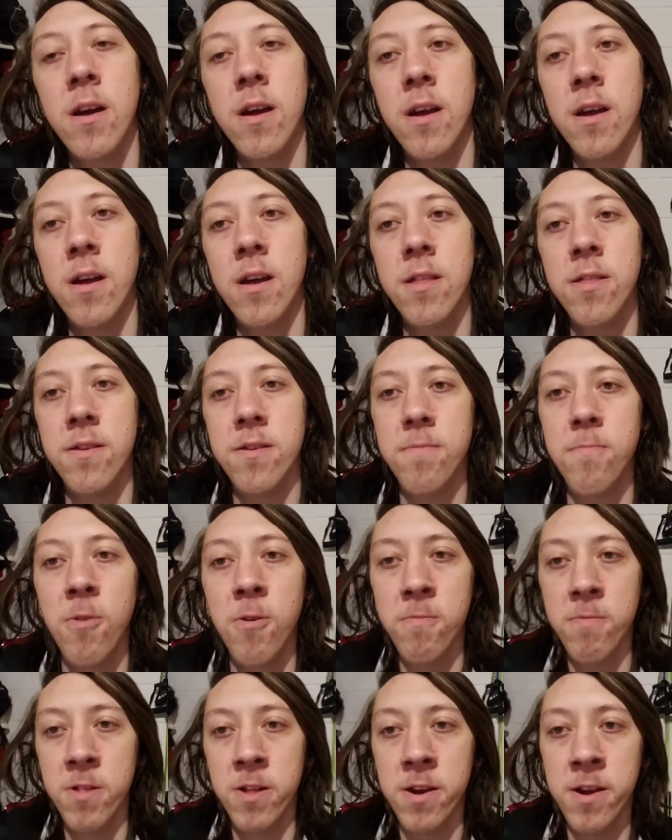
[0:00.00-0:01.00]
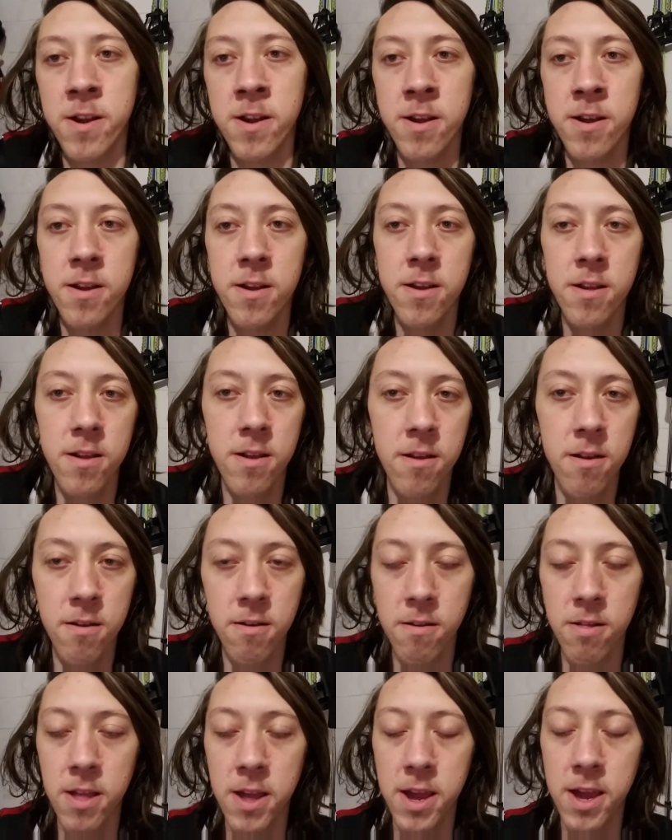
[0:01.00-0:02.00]
in the small blind, or
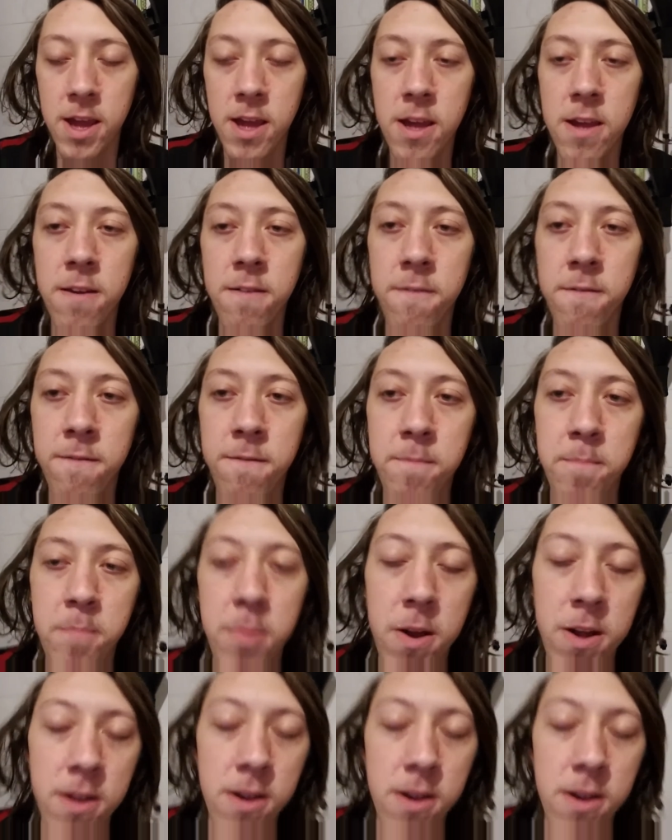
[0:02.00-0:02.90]
like if button